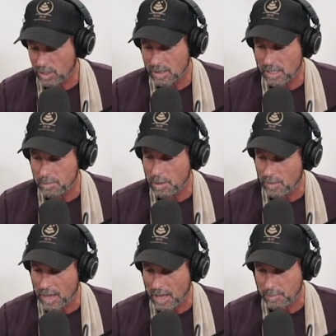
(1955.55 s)
think about
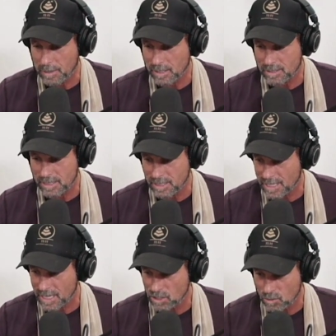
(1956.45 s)
that because the
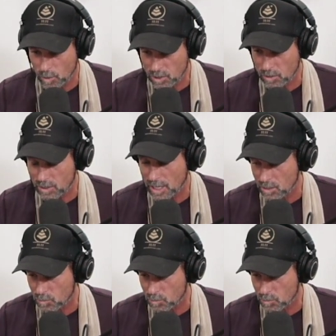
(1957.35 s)
intention in what you say is